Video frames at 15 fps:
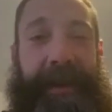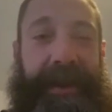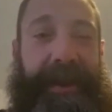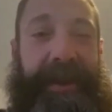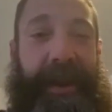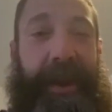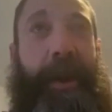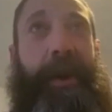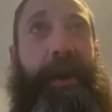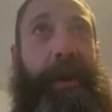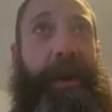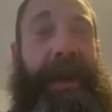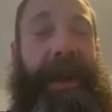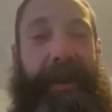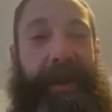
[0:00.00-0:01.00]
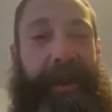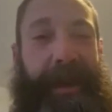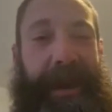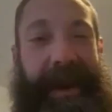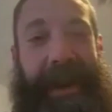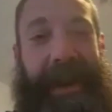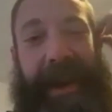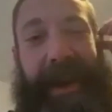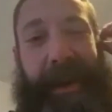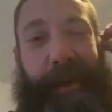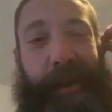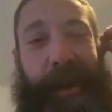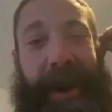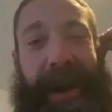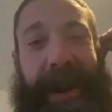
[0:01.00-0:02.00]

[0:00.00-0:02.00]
which is a local hill that we run